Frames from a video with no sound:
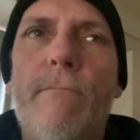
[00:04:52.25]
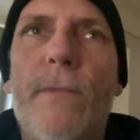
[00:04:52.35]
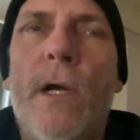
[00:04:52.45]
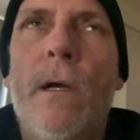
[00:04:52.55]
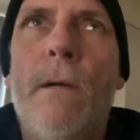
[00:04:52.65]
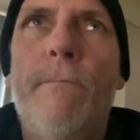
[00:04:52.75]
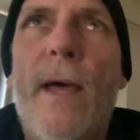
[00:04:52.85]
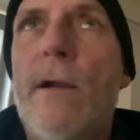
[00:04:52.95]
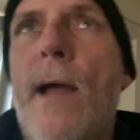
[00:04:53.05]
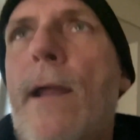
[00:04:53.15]
um, I,
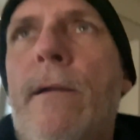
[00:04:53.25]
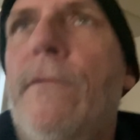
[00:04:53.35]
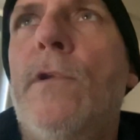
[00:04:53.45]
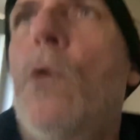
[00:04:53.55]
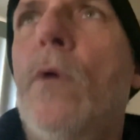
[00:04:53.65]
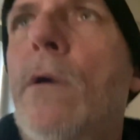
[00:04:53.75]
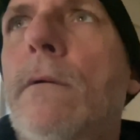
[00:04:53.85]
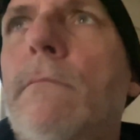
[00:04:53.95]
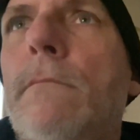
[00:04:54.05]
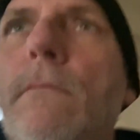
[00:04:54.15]
don't, I don't even know where,
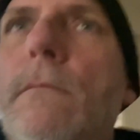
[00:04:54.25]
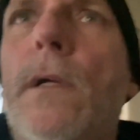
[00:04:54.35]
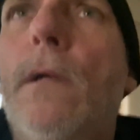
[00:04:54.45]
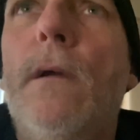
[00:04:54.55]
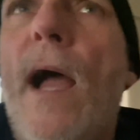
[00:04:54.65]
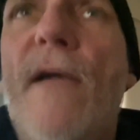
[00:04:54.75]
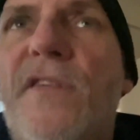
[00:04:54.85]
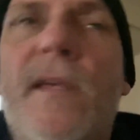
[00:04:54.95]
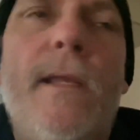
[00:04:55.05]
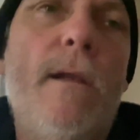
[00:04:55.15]
I've
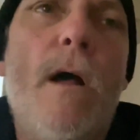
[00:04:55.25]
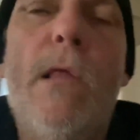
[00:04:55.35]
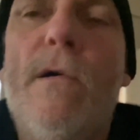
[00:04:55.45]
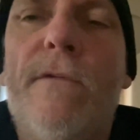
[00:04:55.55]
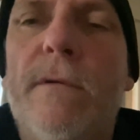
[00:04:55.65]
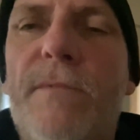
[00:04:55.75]
seen it all over.